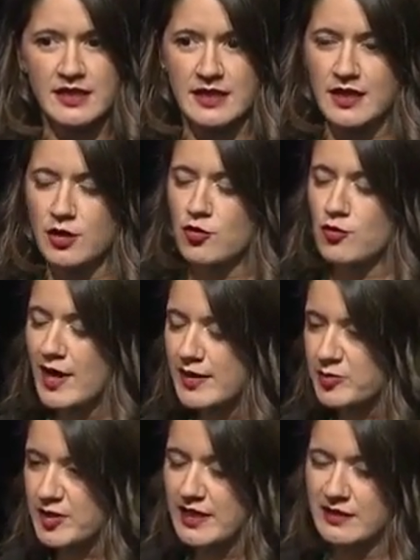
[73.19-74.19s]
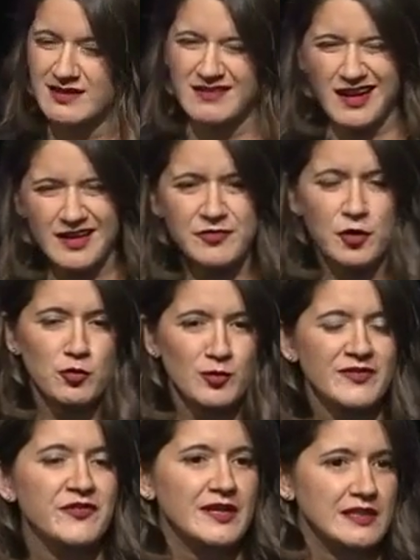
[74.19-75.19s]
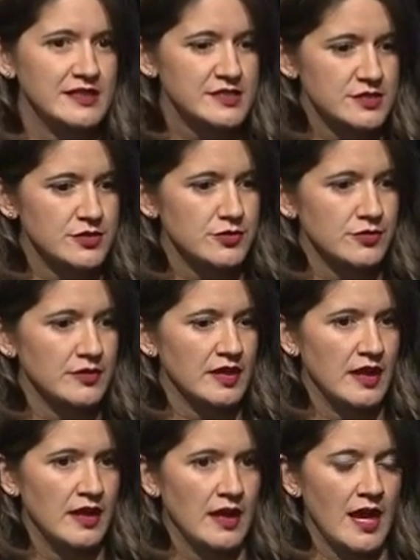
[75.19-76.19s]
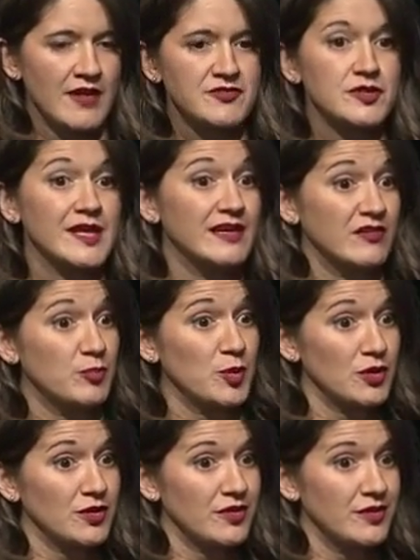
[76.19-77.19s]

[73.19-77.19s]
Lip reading: incredibly and kind of horrifically soon after they give birth.